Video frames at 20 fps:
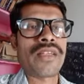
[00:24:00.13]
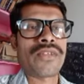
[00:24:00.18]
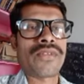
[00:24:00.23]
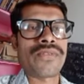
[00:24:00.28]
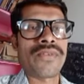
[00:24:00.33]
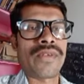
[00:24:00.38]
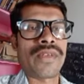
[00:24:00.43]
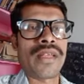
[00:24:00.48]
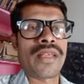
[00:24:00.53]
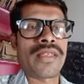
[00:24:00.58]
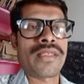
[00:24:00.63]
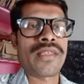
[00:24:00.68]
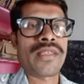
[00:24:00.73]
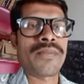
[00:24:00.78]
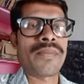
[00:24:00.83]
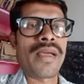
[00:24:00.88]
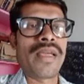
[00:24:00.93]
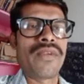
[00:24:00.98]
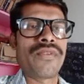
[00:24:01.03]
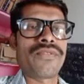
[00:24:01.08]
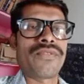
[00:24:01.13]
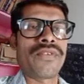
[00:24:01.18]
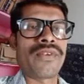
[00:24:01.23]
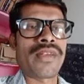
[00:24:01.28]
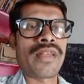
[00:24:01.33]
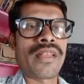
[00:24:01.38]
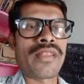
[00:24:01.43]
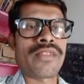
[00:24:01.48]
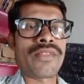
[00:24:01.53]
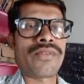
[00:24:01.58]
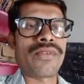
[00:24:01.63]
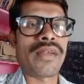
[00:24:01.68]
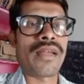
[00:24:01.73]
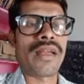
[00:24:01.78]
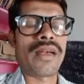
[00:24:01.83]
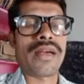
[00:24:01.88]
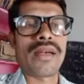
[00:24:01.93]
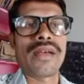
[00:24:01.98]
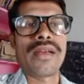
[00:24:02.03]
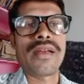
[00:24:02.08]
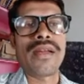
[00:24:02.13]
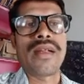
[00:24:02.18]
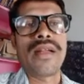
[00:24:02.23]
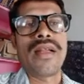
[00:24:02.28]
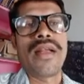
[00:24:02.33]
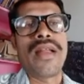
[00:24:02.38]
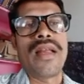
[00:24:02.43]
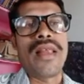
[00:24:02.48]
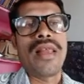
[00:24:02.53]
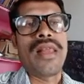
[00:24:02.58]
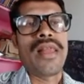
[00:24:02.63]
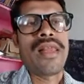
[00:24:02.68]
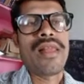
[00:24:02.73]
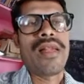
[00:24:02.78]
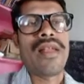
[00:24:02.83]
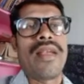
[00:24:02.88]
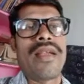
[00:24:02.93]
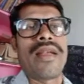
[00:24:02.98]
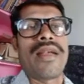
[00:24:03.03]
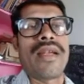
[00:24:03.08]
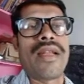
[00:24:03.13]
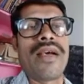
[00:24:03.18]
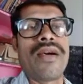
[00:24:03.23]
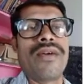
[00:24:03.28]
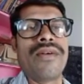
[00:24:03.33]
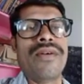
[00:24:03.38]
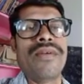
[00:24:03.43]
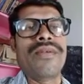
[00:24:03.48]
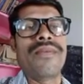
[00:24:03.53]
4ac by 4a square. Now